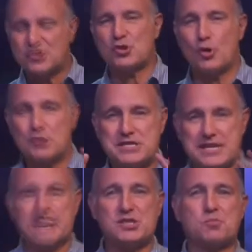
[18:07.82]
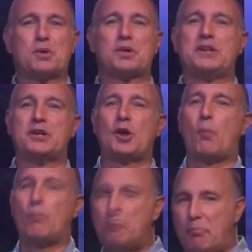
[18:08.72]
so desperately to
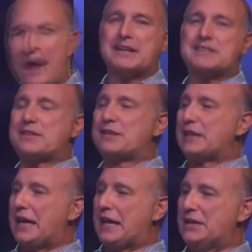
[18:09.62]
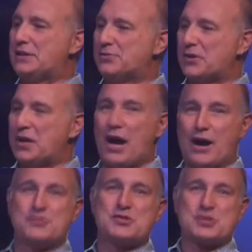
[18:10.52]
go back to the land
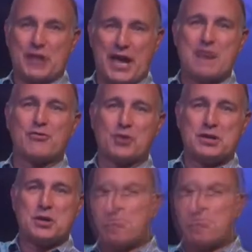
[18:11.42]
of slavery, to